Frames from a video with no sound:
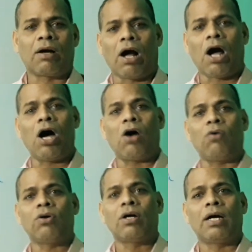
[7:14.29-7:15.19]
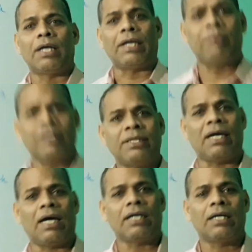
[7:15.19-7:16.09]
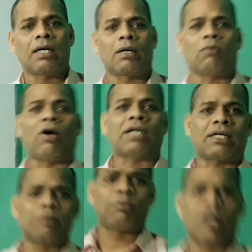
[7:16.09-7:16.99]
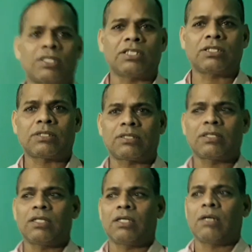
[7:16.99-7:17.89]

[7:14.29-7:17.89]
how even the water body's